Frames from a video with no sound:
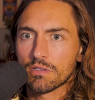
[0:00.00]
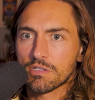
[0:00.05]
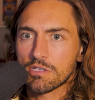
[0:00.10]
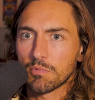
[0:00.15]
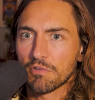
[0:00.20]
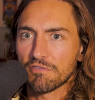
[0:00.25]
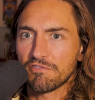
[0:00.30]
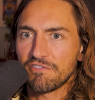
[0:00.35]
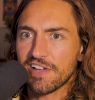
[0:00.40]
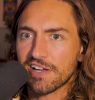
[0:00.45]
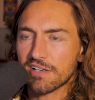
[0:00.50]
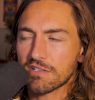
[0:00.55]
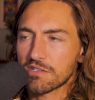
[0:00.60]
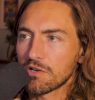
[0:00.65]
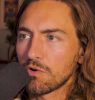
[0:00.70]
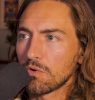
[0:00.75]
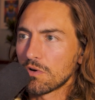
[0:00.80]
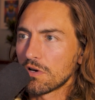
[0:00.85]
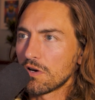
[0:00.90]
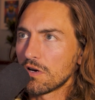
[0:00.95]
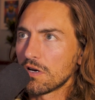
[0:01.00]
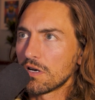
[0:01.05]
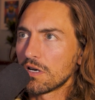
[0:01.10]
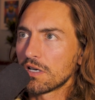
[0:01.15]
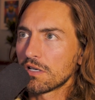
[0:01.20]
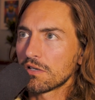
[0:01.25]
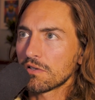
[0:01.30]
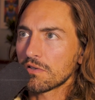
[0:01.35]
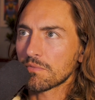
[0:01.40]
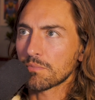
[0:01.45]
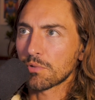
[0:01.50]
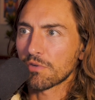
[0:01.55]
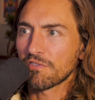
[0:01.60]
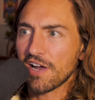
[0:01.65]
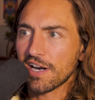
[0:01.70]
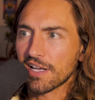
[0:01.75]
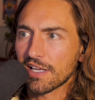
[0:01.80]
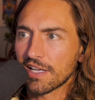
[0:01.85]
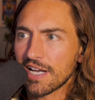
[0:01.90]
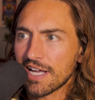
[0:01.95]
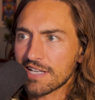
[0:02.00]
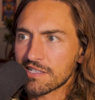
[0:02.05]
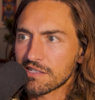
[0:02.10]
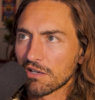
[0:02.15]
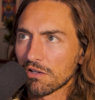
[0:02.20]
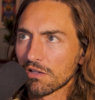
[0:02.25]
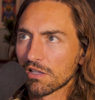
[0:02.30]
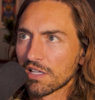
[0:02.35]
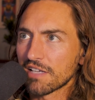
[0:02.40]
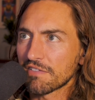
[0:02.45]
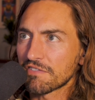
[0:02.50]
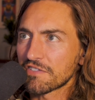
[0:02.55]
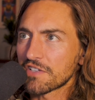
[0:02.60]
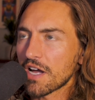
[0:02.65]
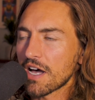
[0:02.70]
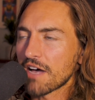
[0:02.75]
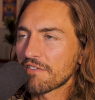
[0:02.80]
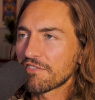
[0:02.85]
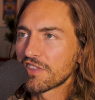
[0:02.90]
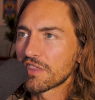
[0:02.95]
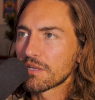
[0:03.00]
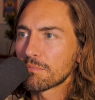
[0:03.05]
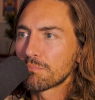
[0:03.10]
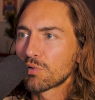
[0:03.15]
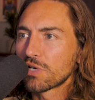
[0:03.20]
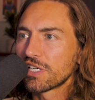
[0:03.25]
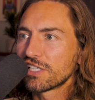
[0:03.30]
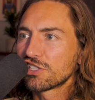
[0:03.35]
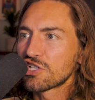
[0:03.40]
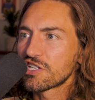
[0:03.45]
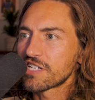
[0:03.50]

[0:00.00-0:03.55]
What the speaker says: Some effects going on, providing a nice little lift off in the bridge